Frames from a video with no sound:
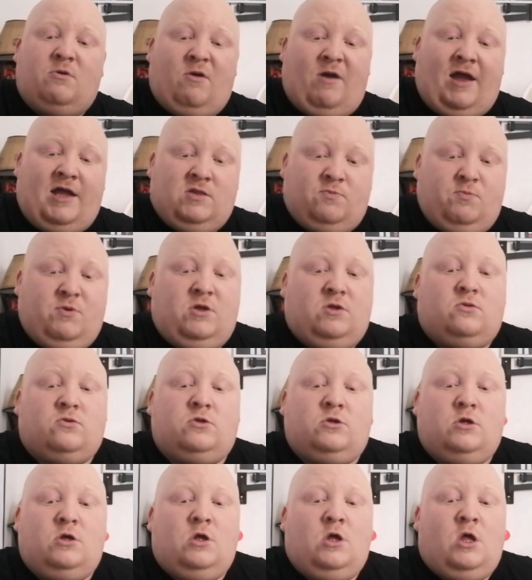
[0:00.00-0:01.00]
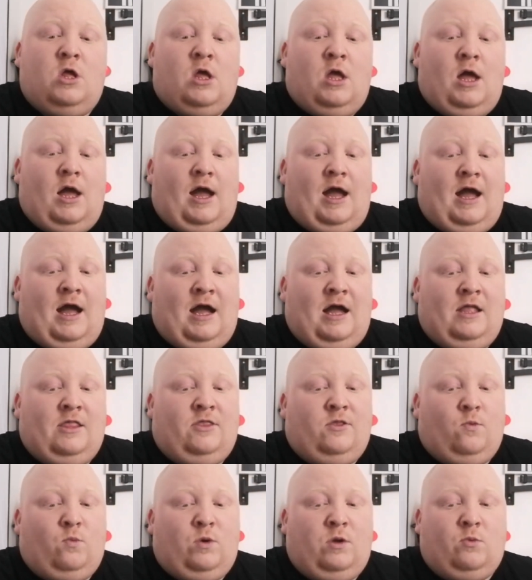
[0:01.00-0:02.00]
your eyes peeled,
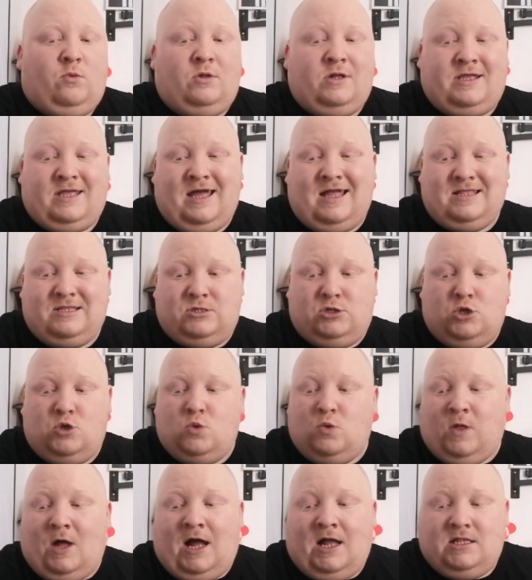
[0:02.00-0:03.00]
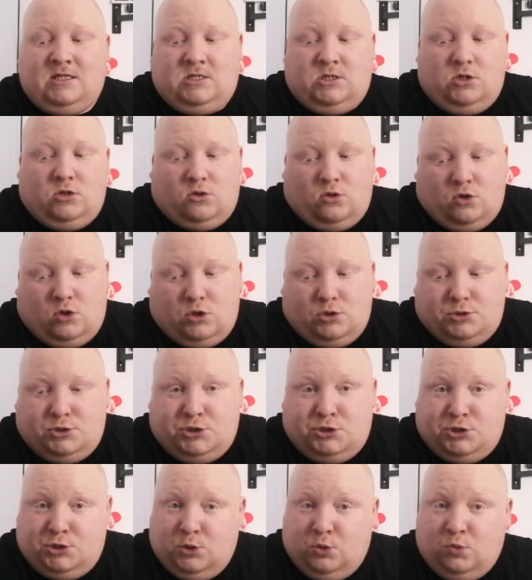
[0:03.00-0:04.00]
and we will get to that
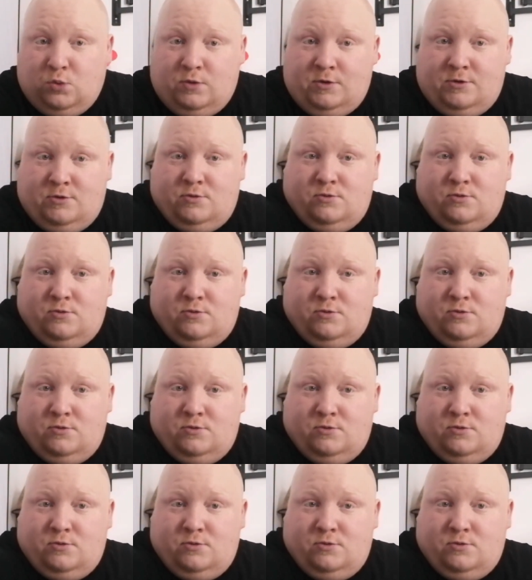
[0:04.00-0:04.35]
soon.